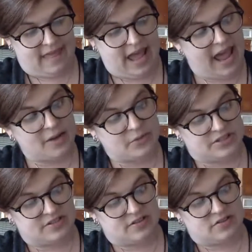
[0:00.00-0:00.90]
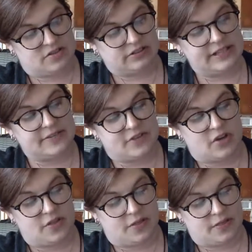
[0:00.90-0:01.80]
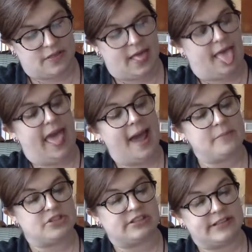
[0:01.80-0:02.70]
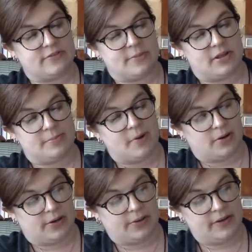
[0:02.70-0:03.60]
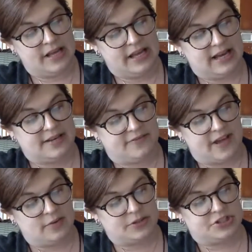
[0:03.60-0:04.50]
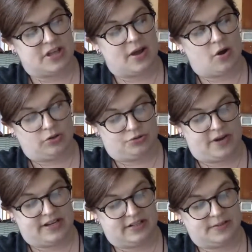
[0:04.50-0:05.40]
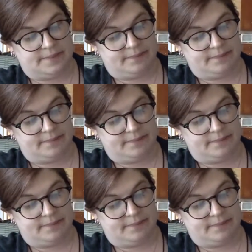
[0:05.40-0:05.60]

Anne was to leave them on the morrow, an event which they all dreaded.